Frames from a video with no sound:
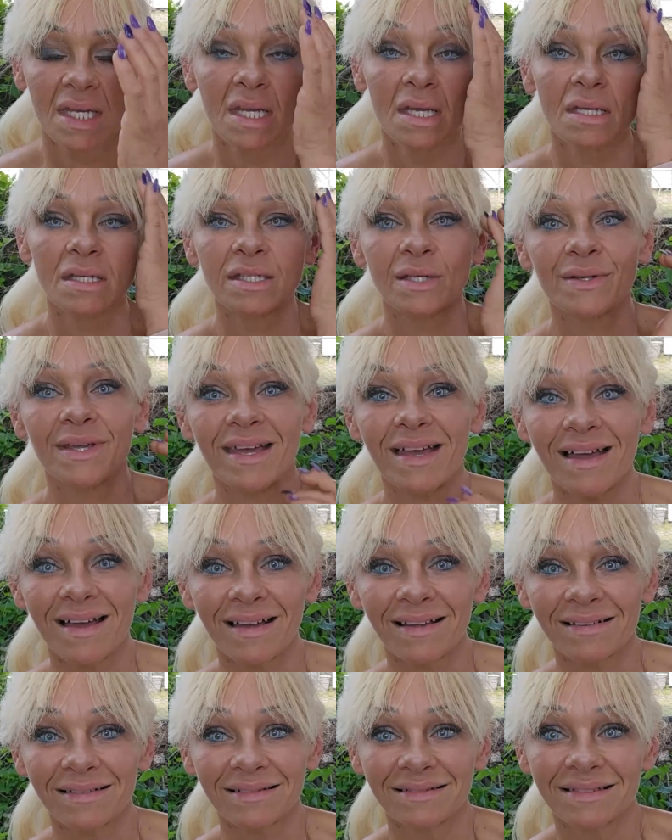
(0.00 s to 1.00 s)
So
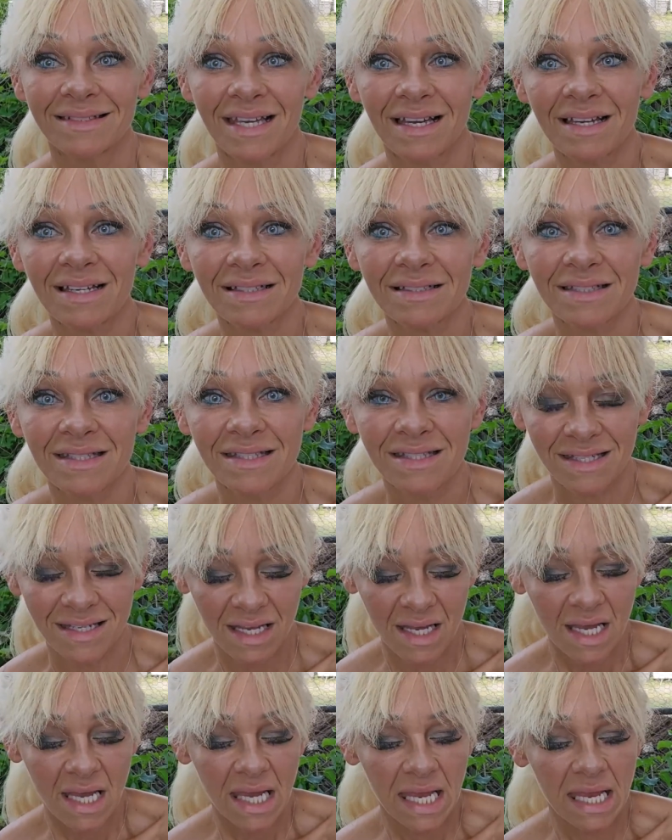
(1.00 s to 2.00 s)
yeah, tons.
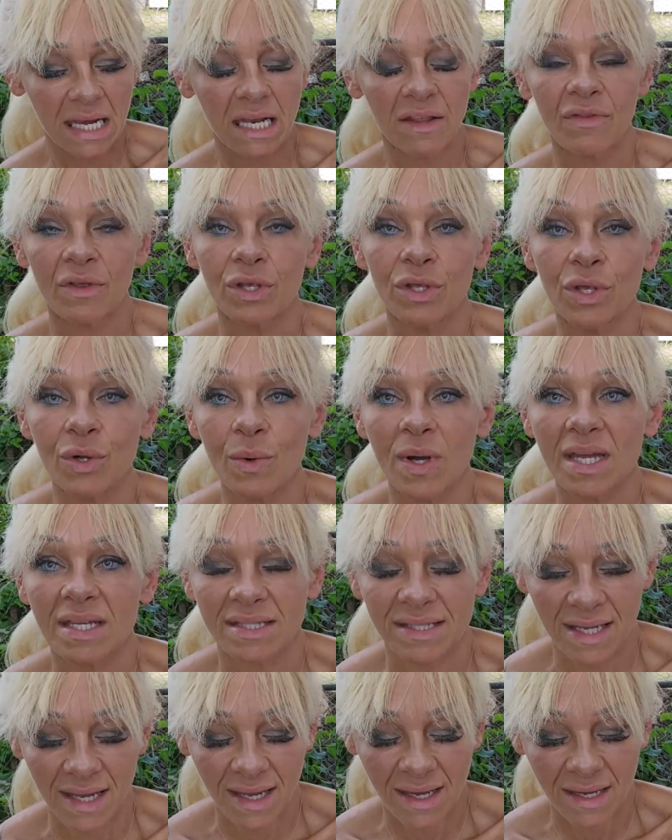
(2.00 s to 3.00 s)
And in the
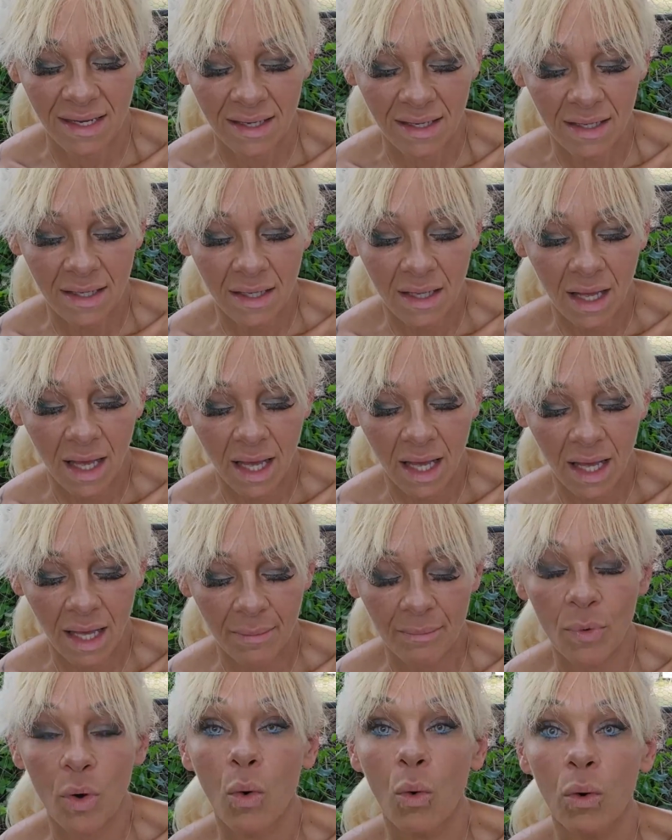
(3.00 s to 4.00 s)
USA,
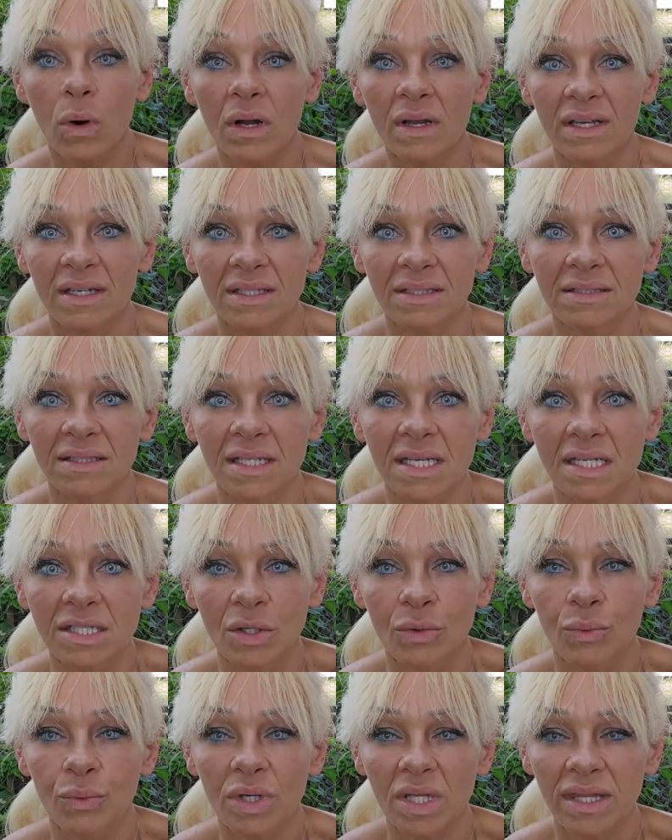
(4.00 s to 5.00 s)
Oregon is a
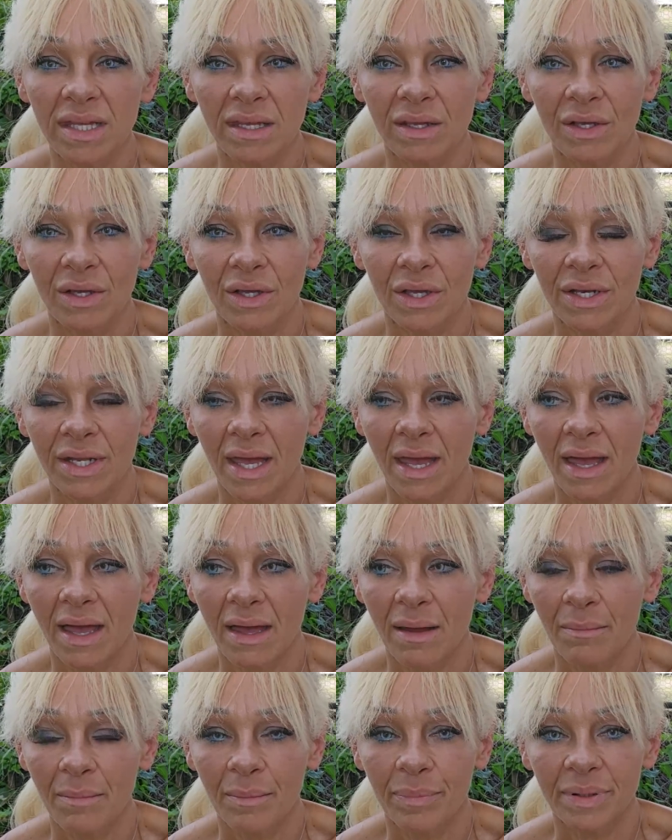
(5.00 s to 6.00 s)
really good
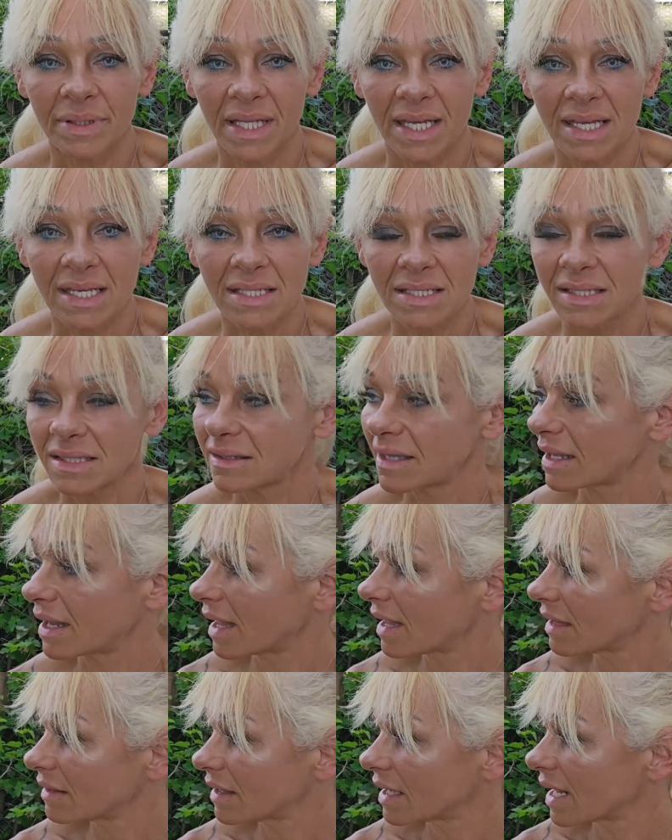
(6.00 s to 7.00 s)
place
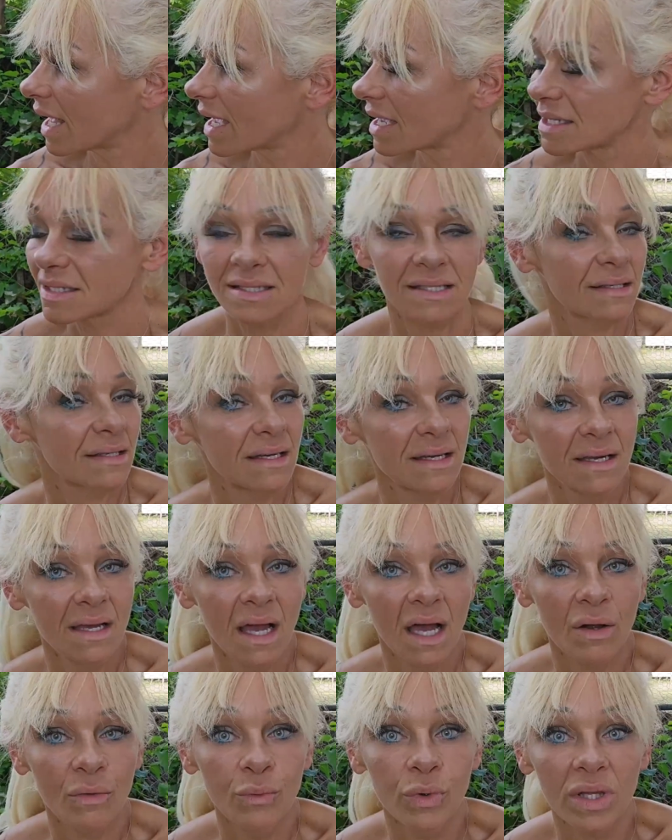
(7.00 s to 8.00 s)
that has
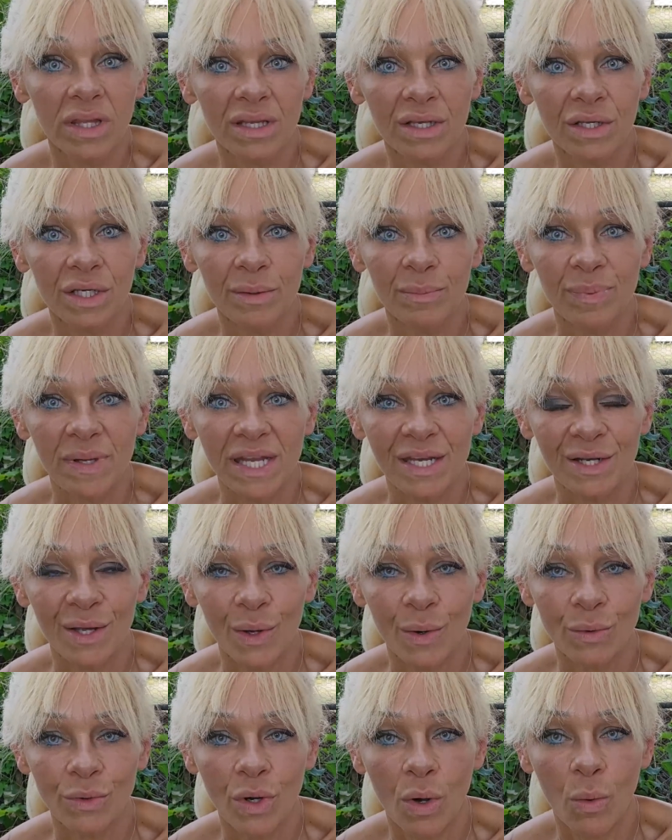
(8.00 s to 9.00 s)
really good
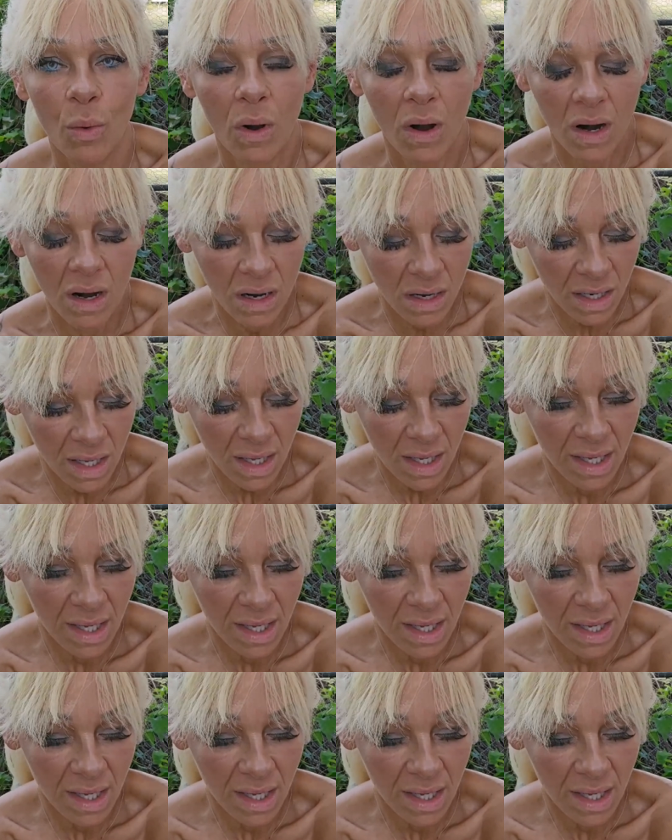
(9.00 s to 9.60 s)
Pinot Noir.